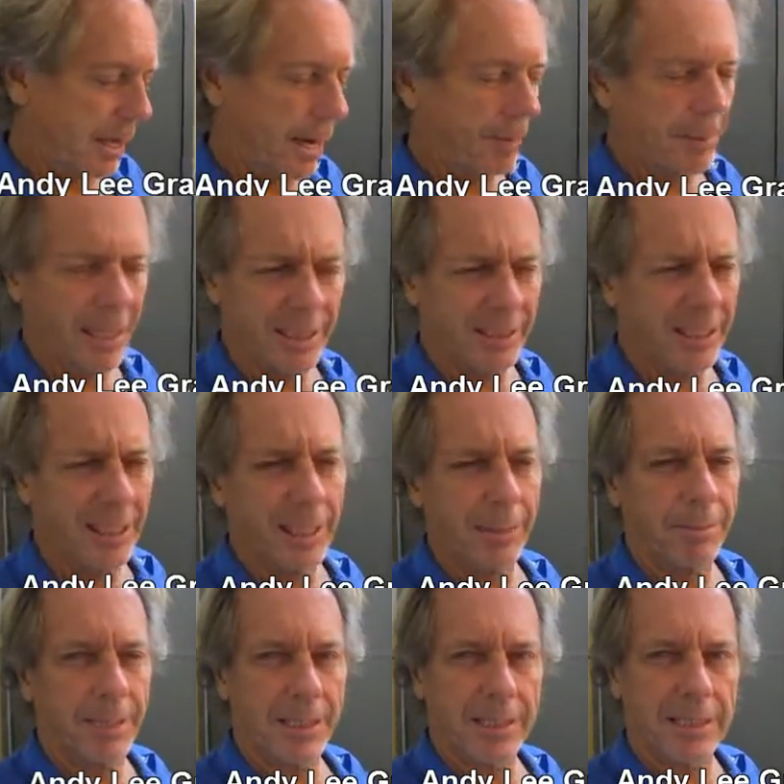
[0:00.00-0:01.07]
I'm not saying
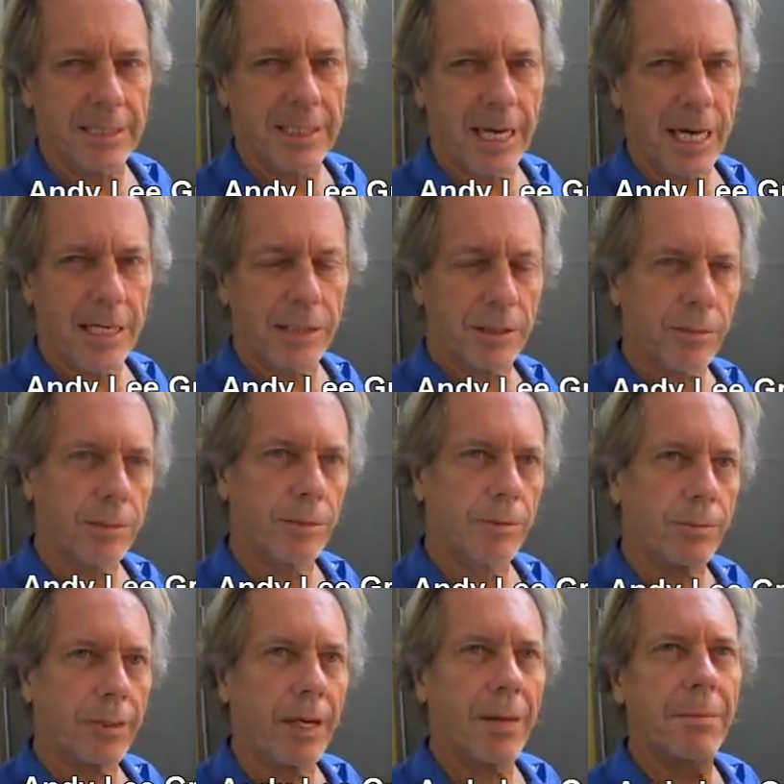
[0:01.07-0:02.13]
I'm being dishonest with
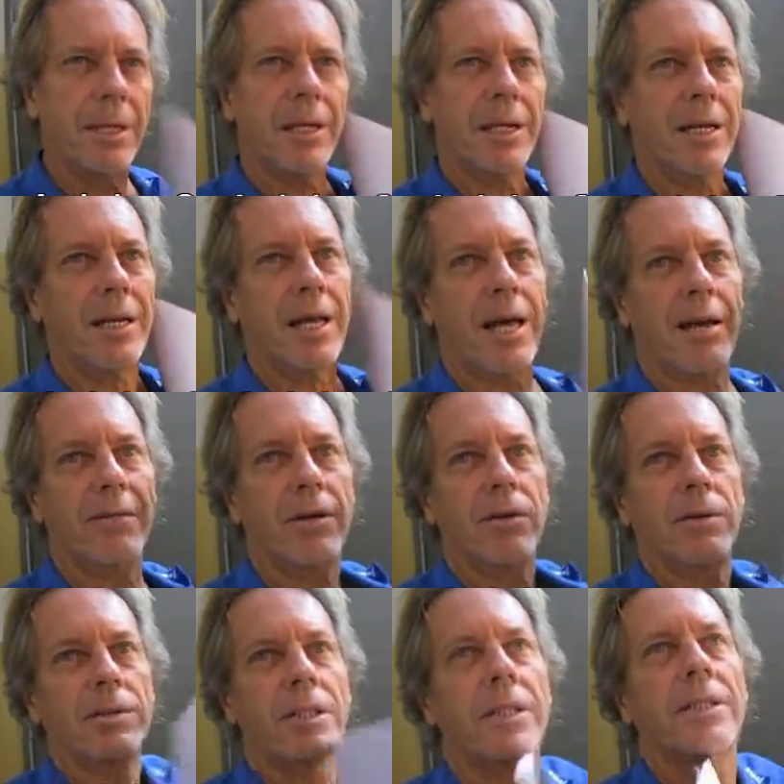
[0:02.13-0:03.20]
them. I mean, in a lot of the
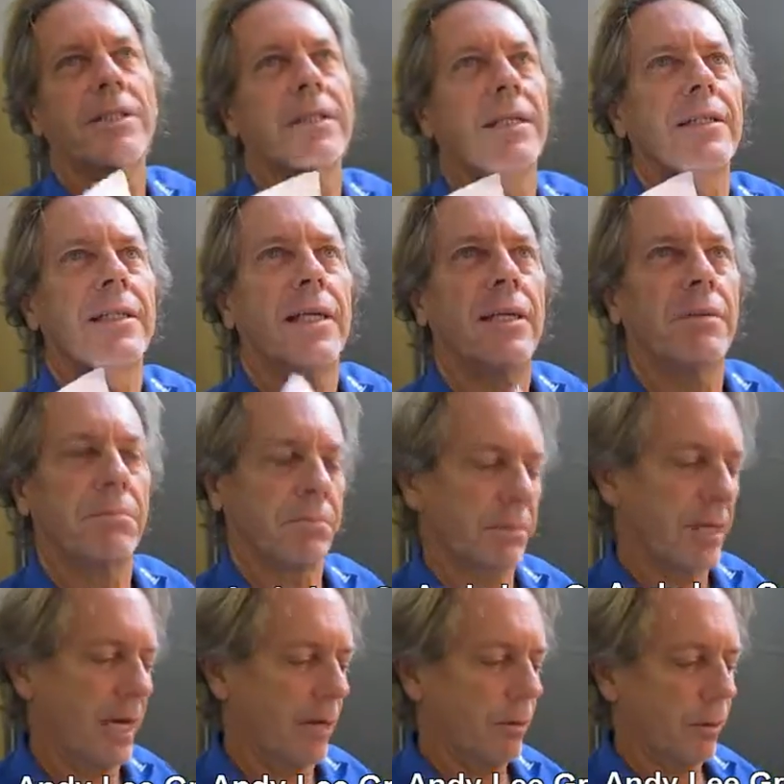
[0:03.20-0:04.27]
hotels, I tell
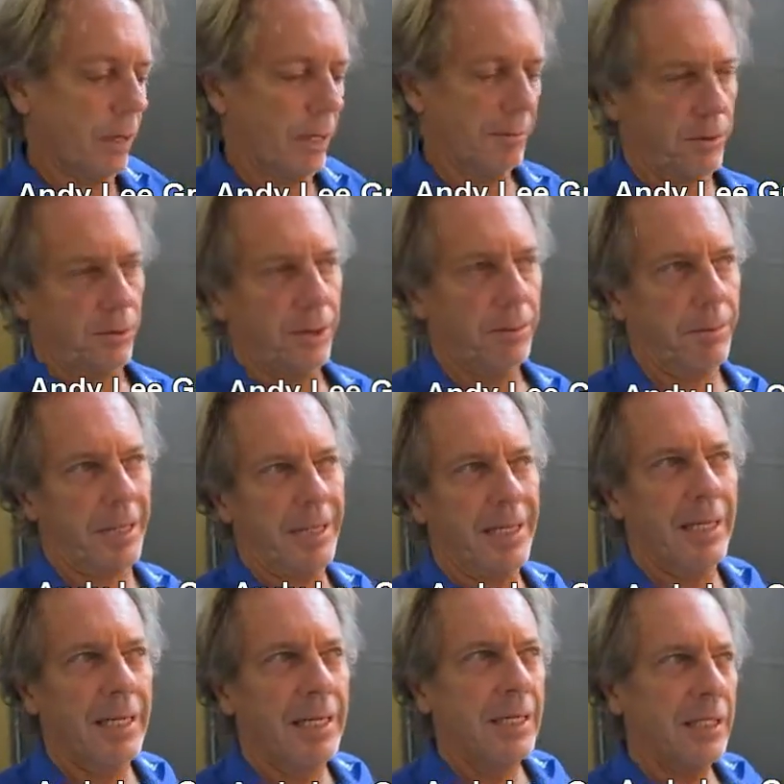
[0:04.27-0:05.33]
kind of what I'm doing, but
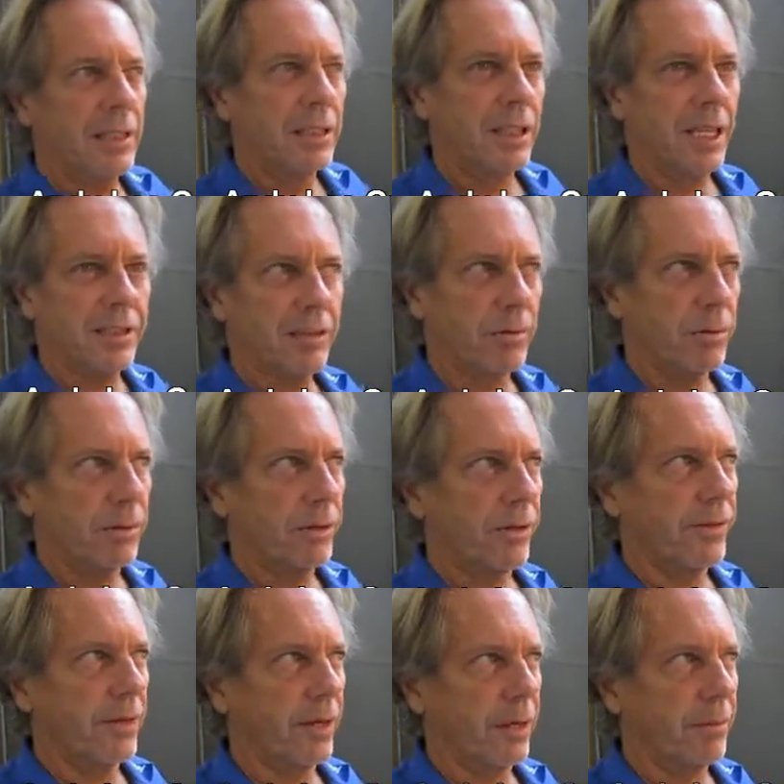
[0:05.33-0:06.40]
as a rule
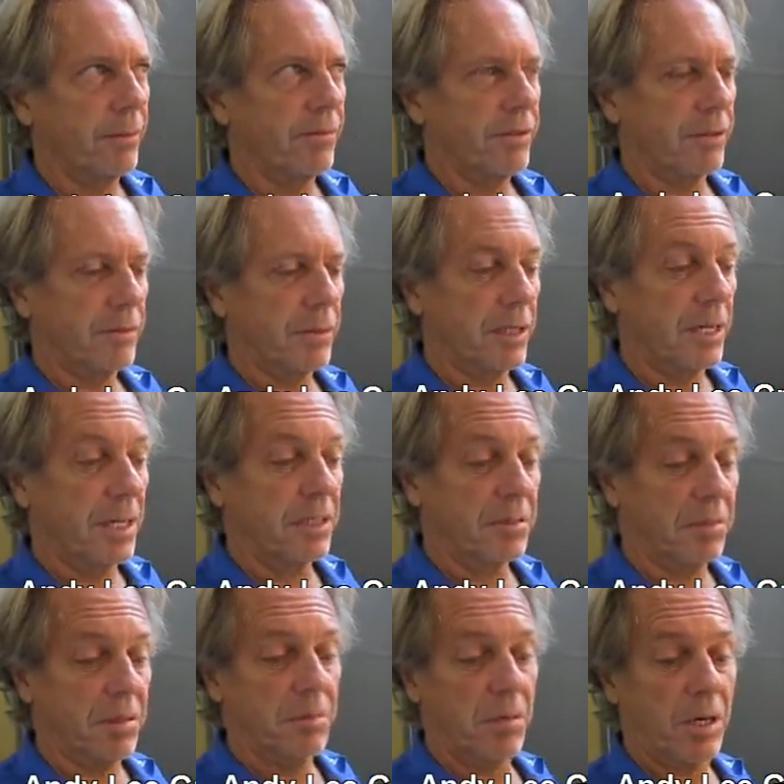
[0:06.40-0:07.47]
of thumb, if somebody
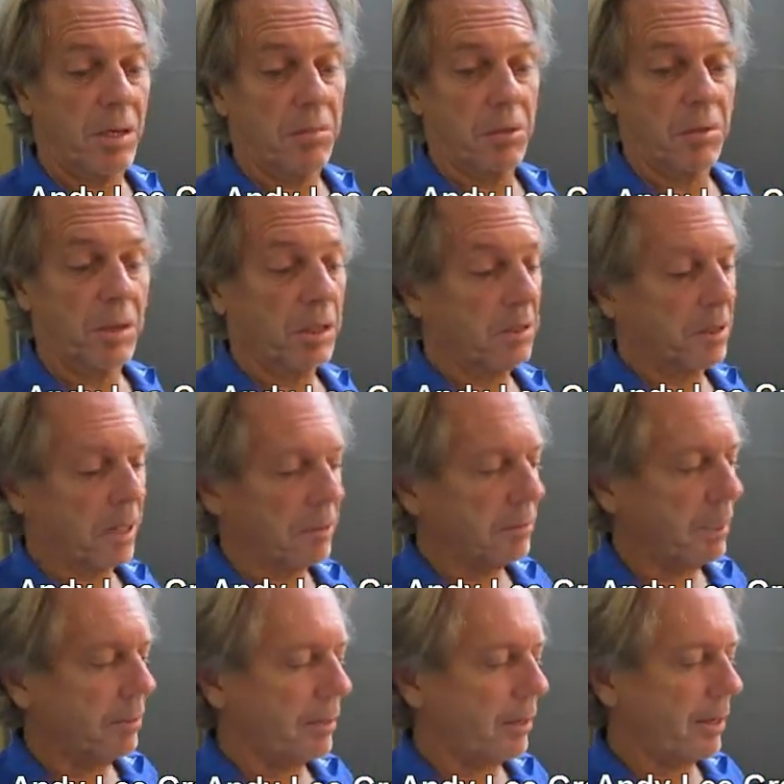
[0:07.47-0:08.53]
asks me where I'm going, I'm
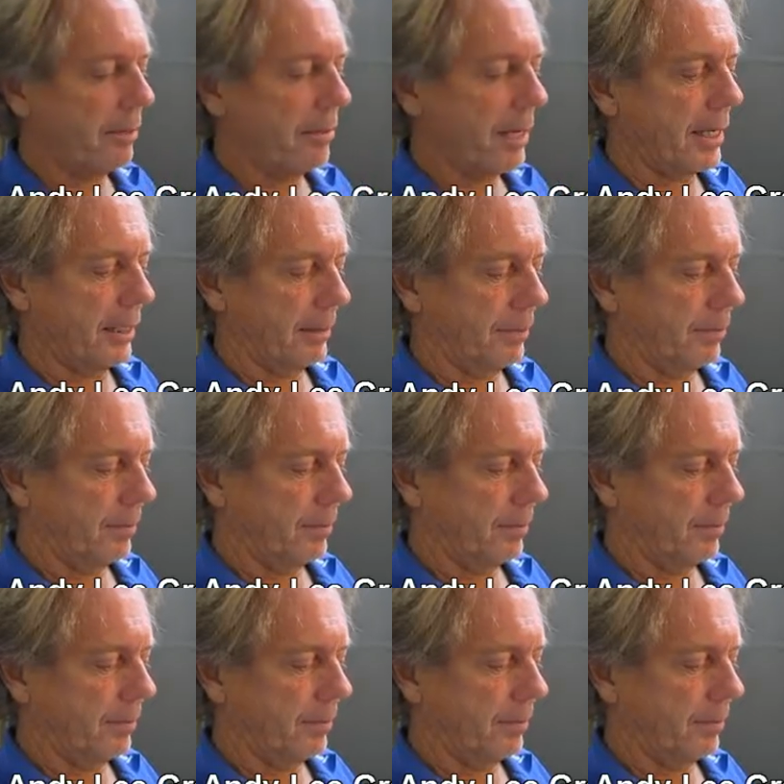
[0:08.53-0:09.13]
coming right back.